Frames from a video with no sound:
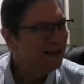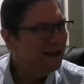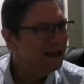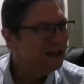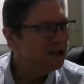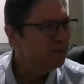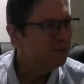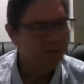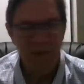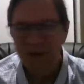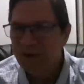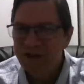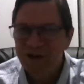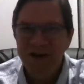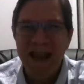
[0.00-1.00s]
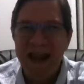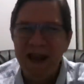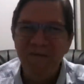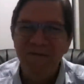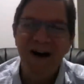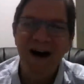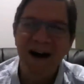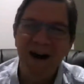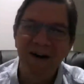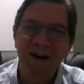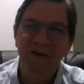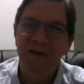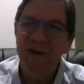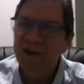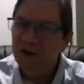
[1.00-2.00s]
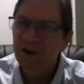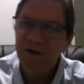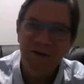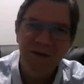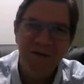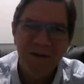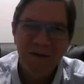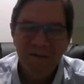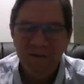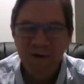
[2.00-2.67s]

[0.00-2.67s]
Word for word: and you build your campfires and you cook the